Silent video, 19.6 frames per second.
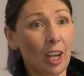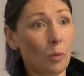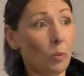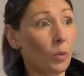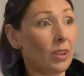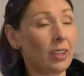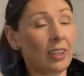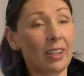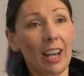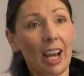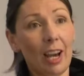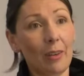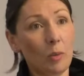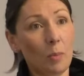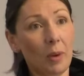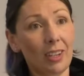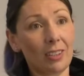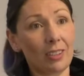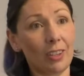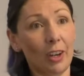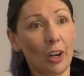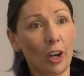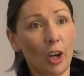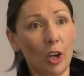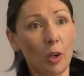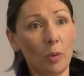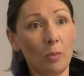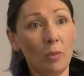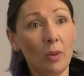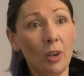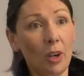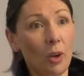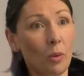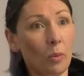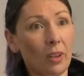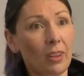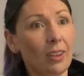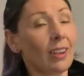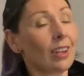whether they have a pet at home,
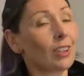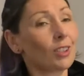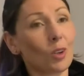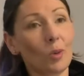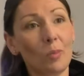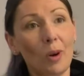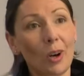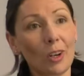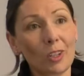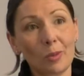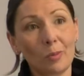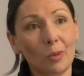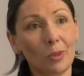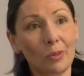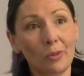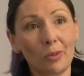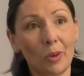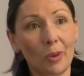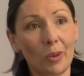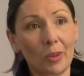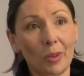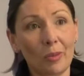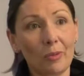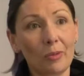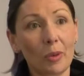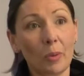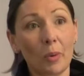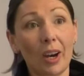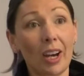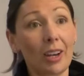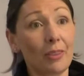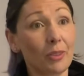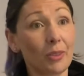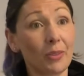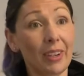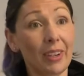whether that's not possible for them for whatever